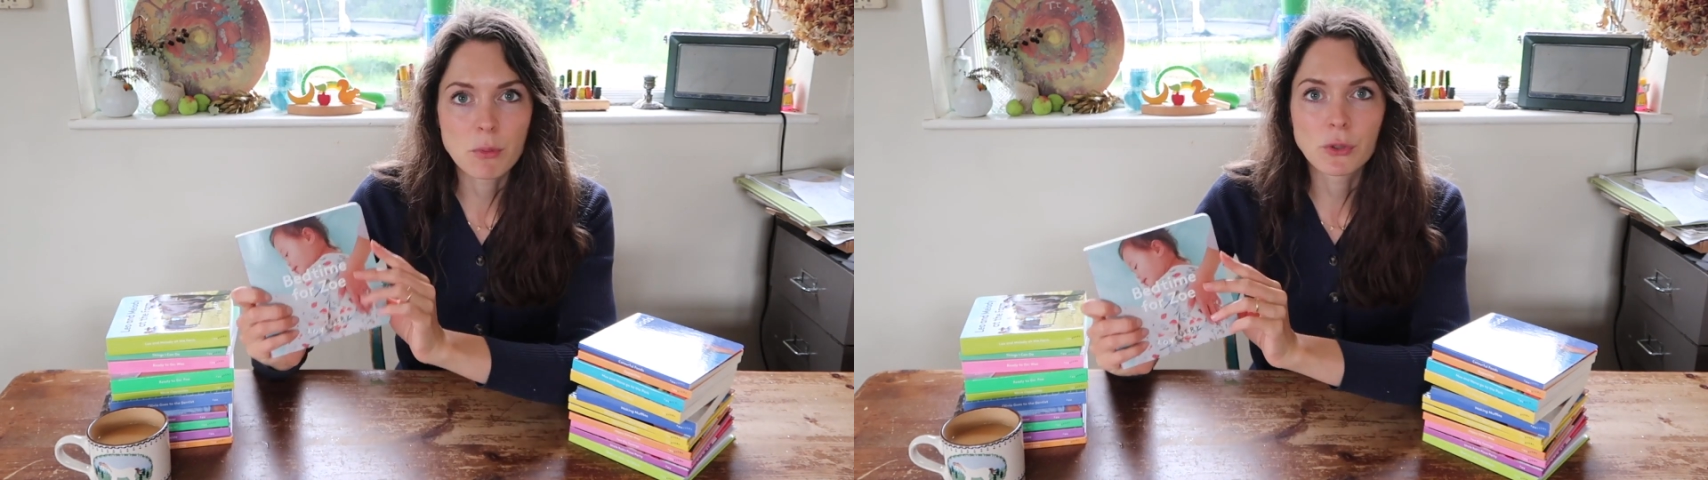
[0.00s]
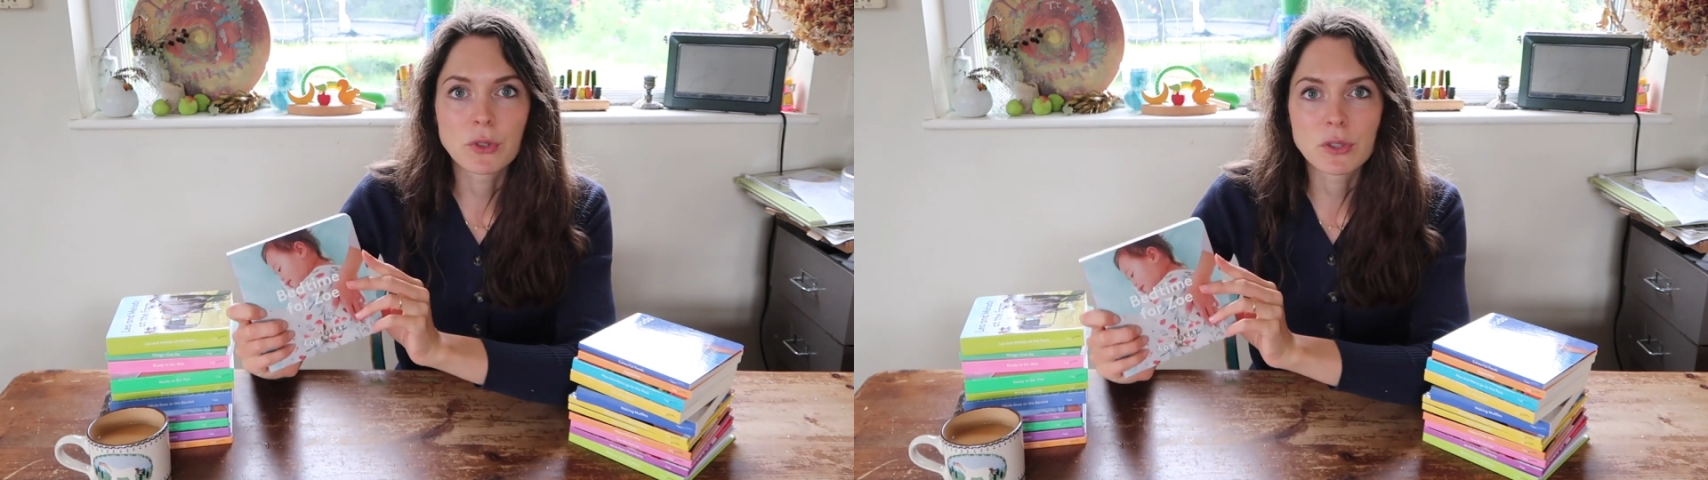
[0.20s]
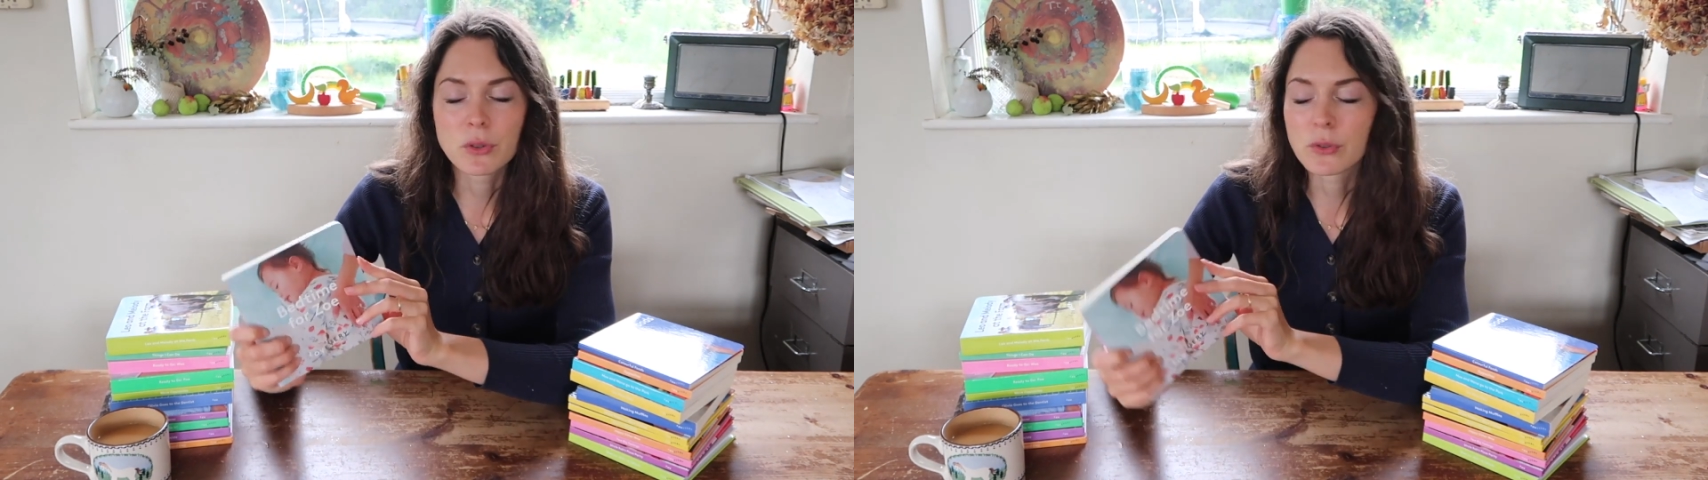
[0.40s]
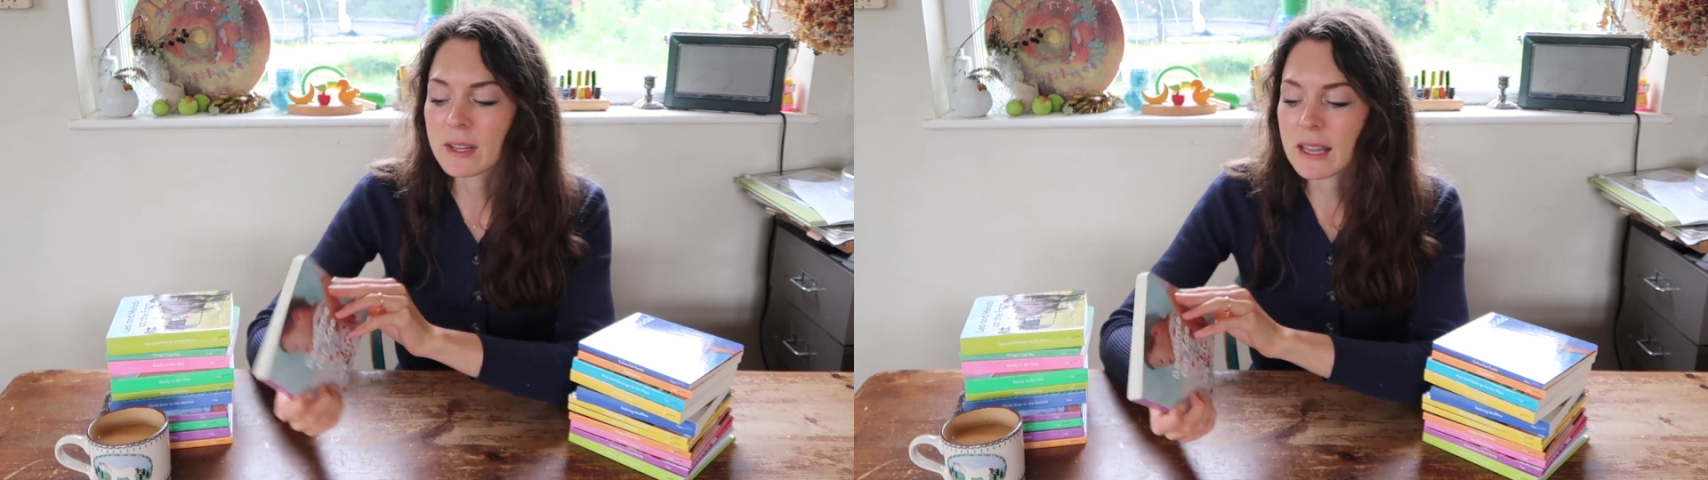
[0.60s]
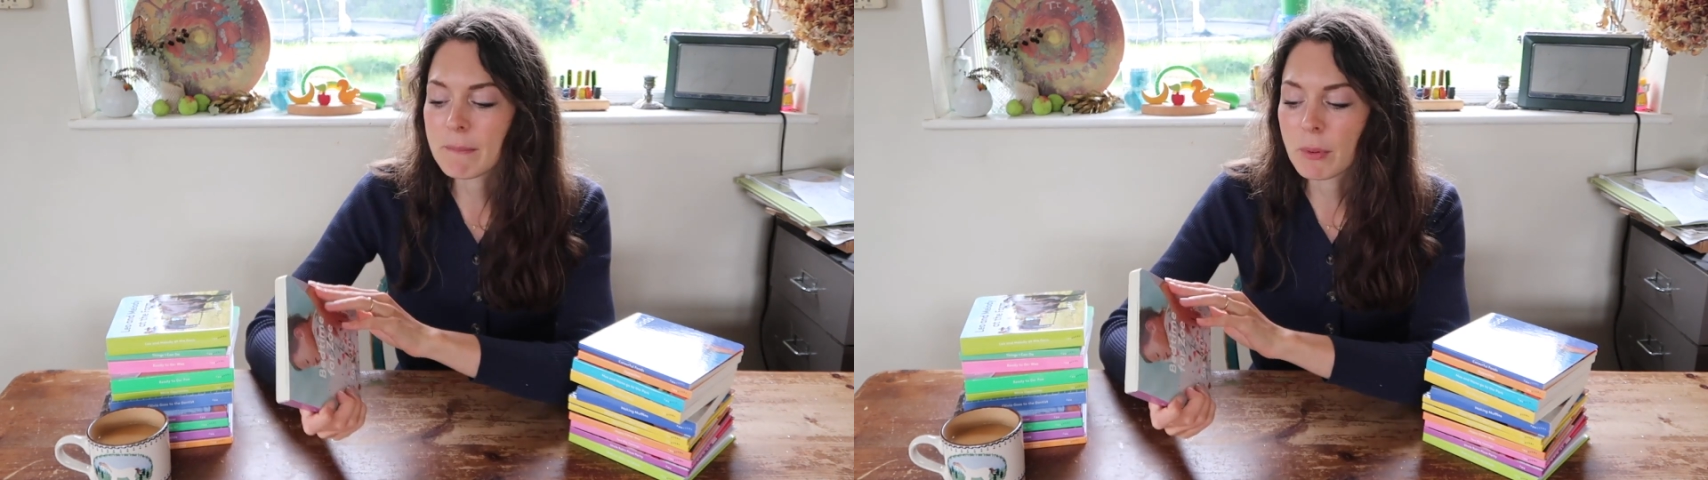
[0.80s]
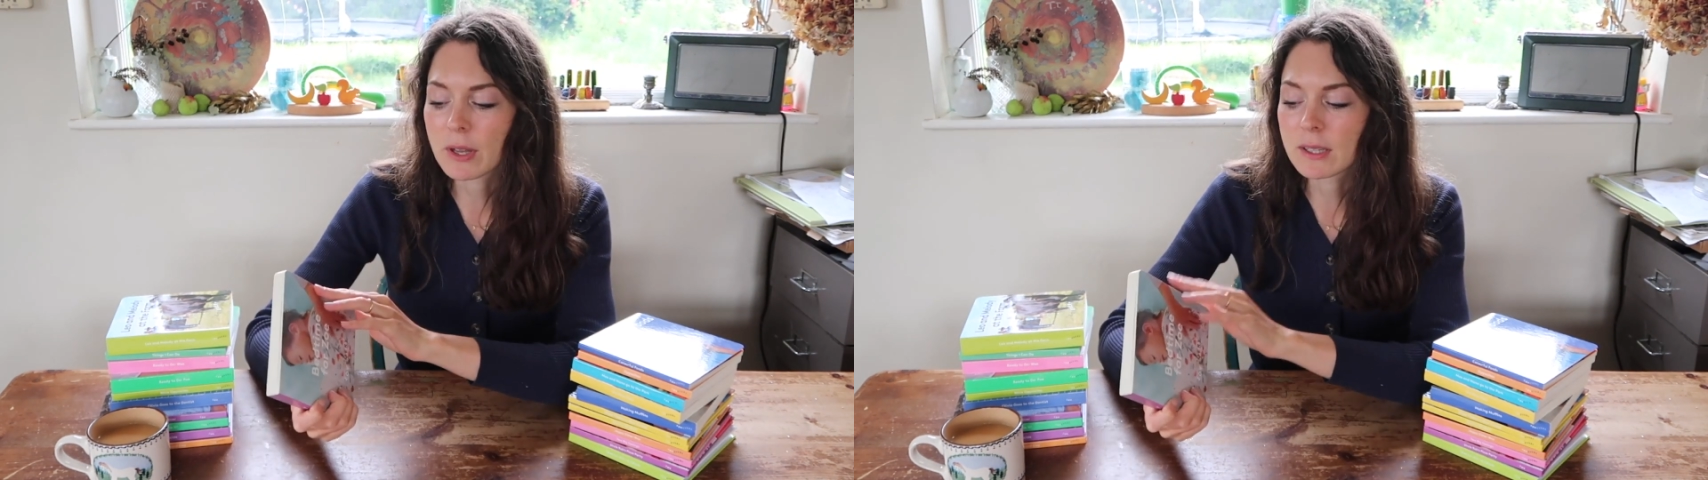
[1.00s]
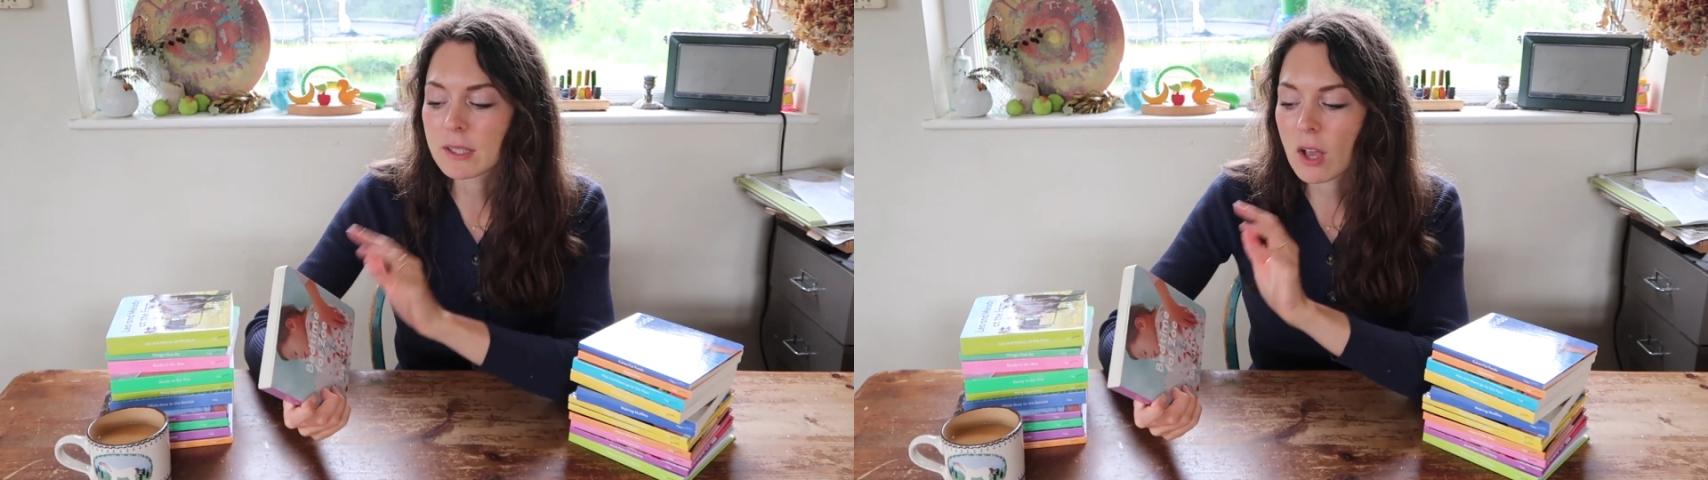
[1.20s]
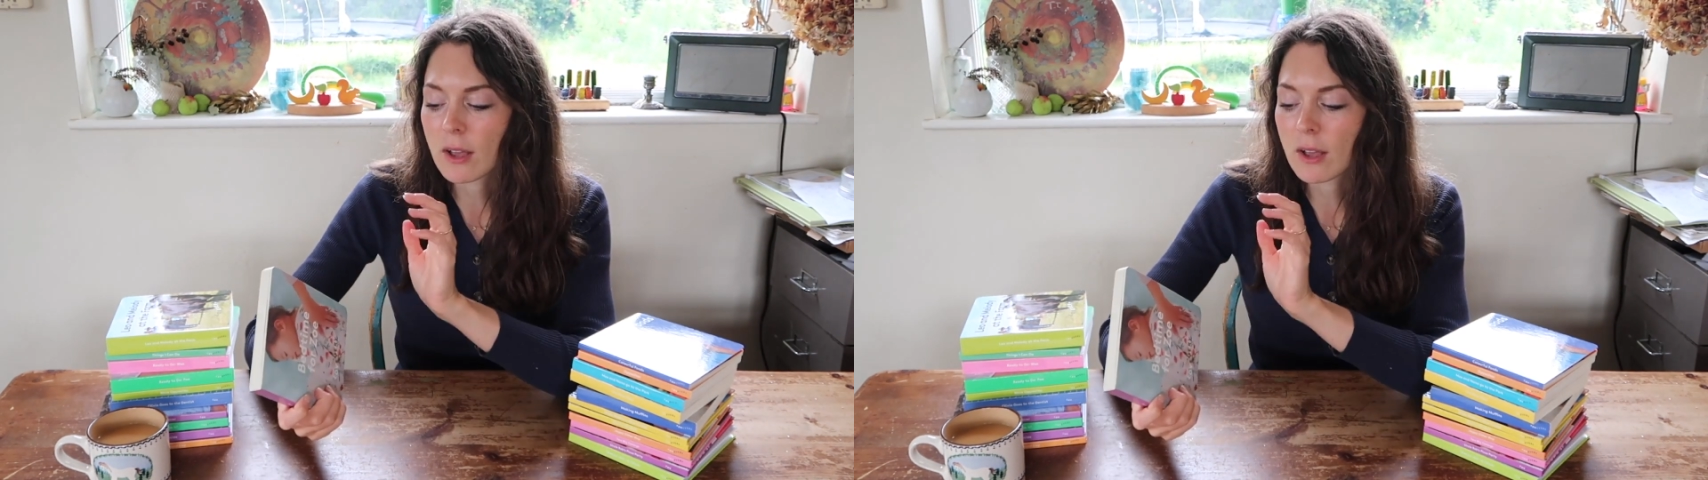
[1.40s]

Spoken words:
Montessori books